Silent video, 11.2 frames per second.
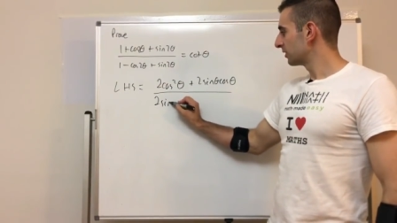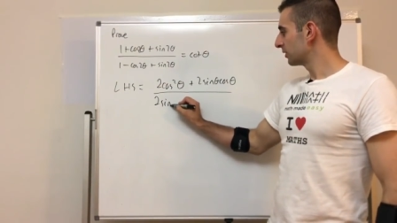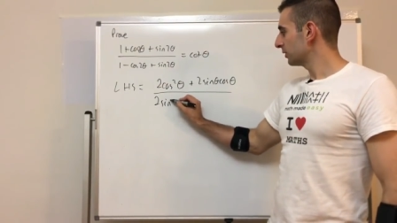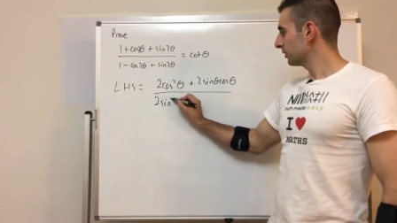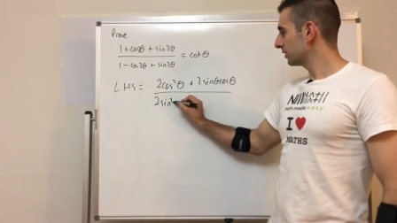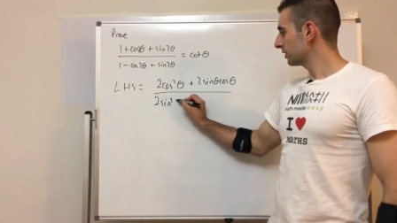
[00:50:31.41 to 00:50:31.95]

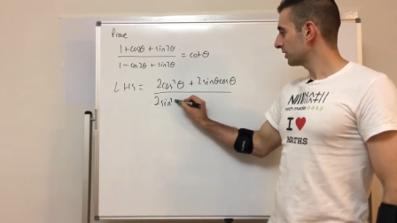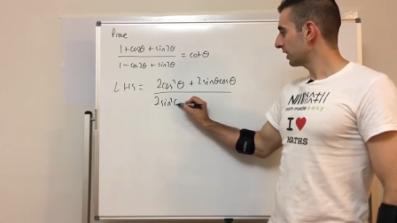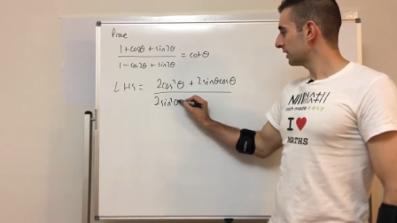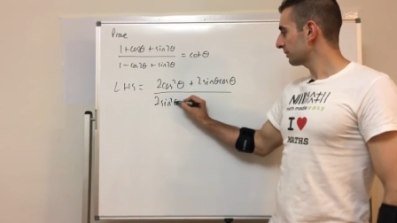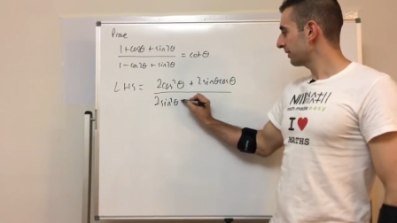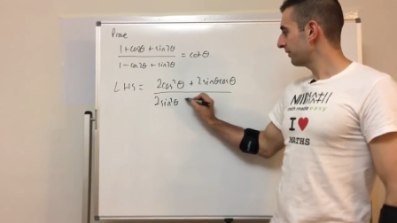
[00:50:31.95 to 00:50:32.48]
2
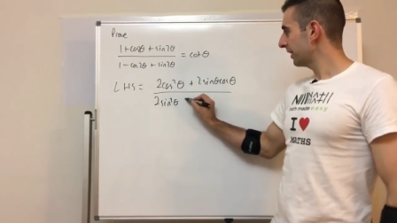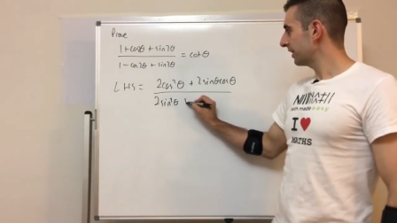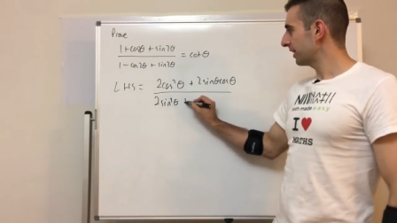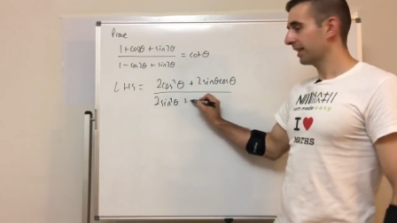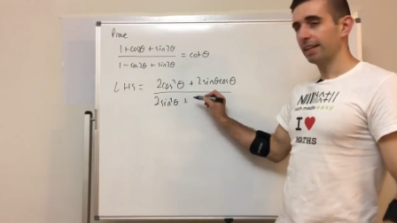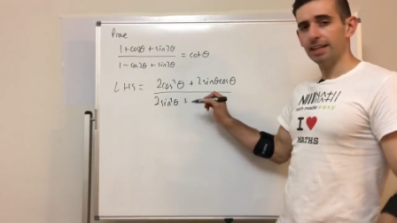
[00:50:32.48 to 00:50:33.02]
sine squared theta,
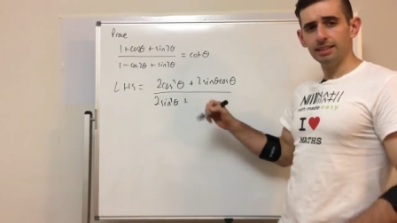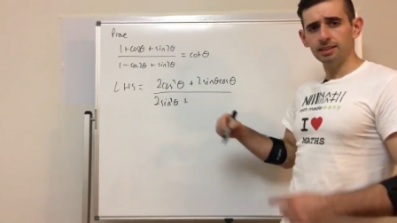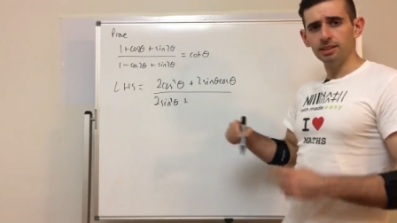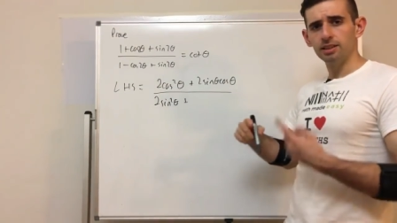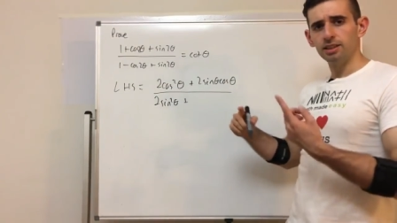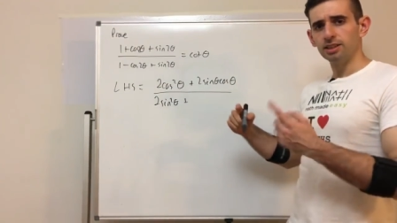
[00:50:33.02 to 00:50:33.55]
and
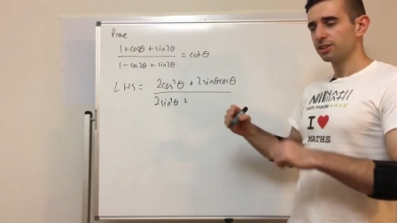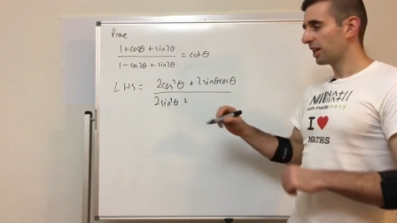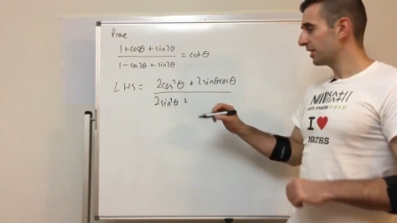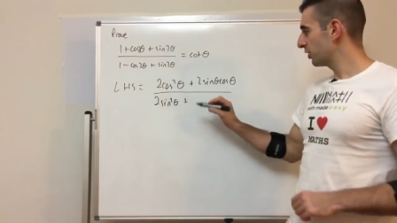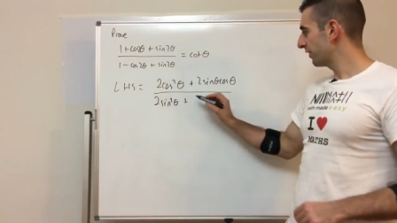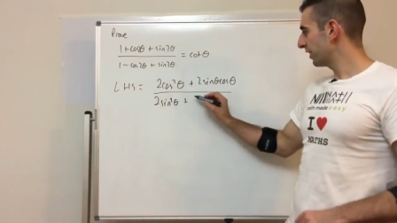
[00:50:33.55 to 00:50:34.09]
again,
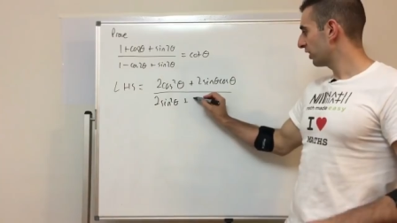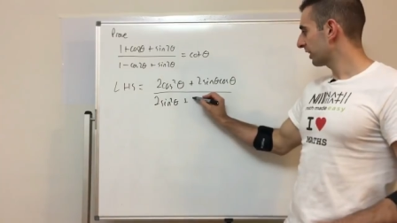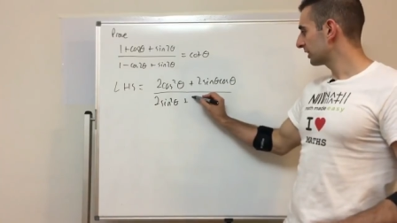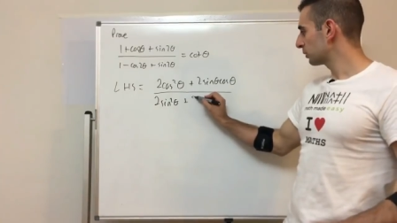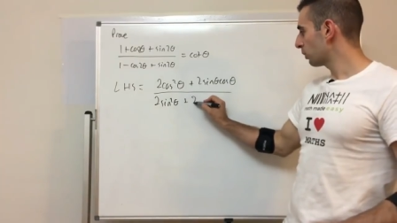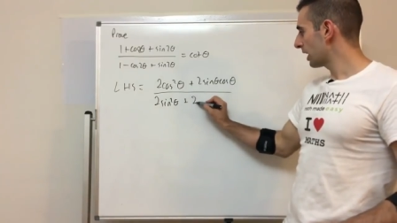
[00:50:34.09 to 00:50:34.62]
sine 2 theta only
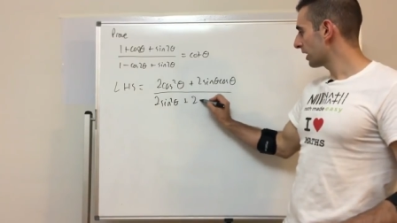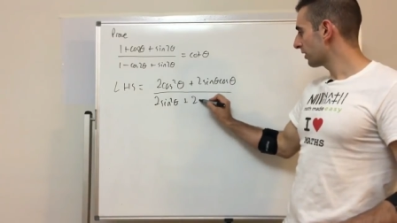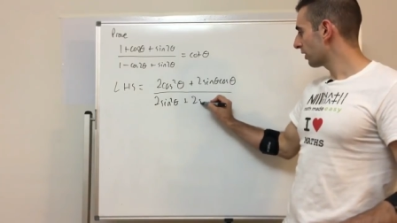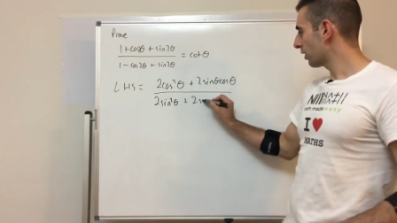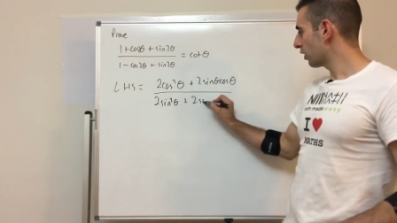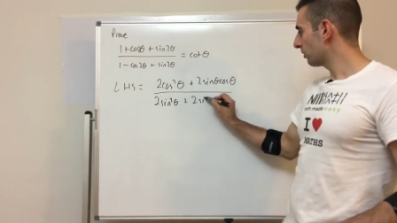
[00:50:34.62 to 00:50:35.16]
has
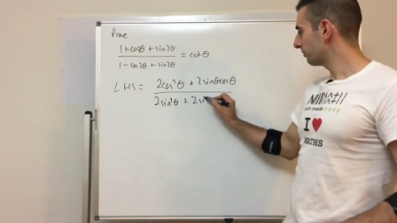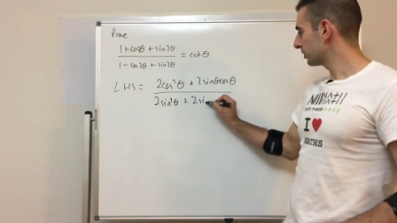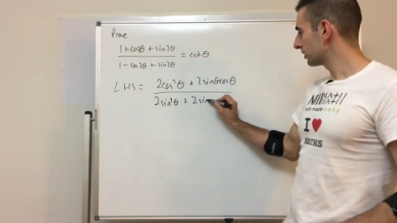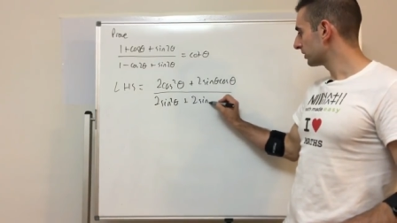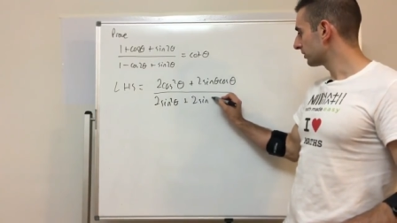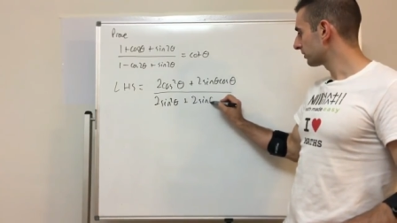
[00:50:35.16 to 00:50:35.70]
one
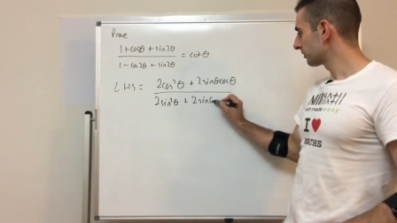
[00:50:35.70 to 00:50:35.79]
option.